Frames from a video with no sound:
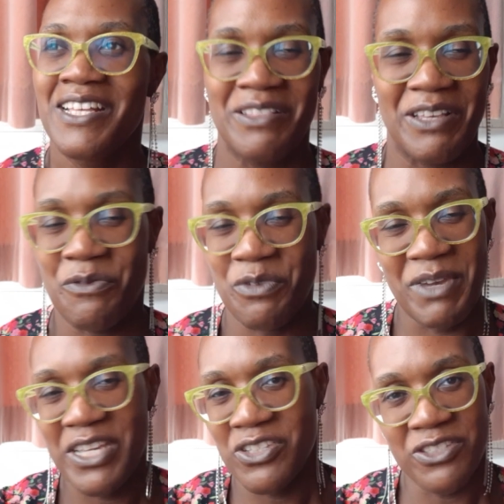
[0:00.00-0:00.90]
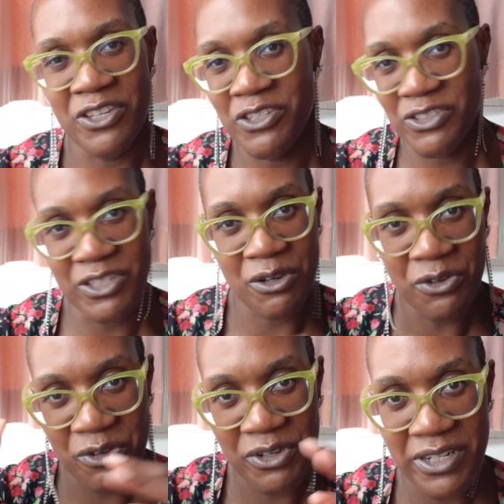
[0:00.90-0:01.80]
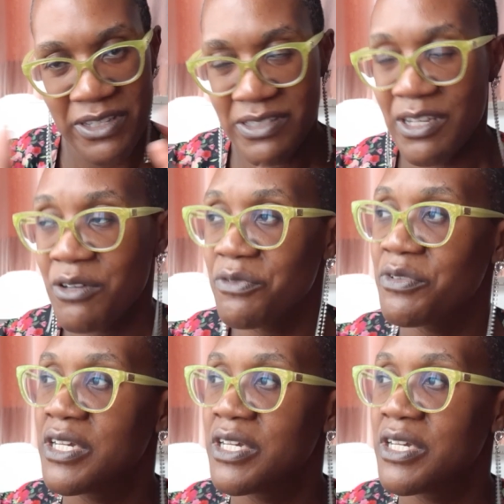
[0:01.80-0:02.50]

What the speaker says: the information so you can just go and Google it yourself.